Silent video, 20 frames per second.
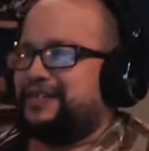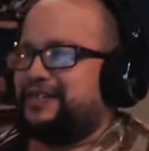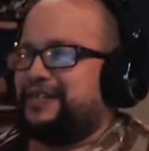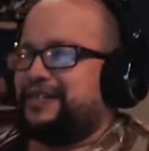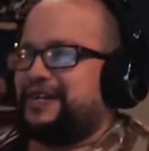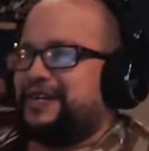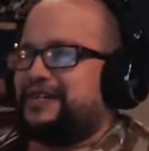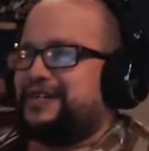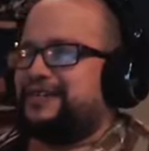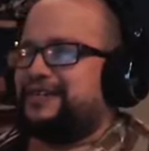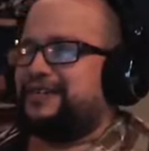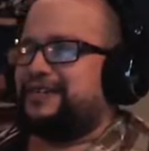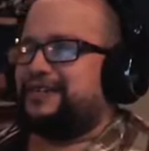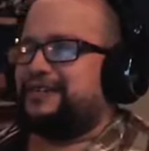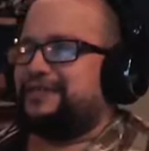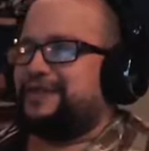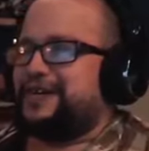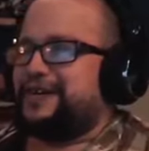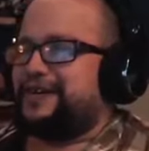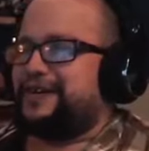That shouldn't
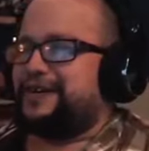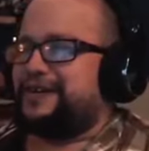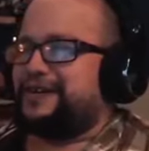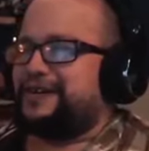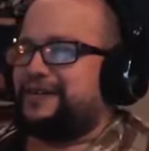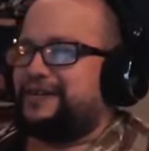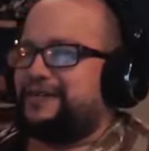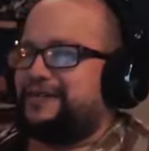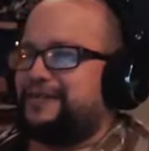matter.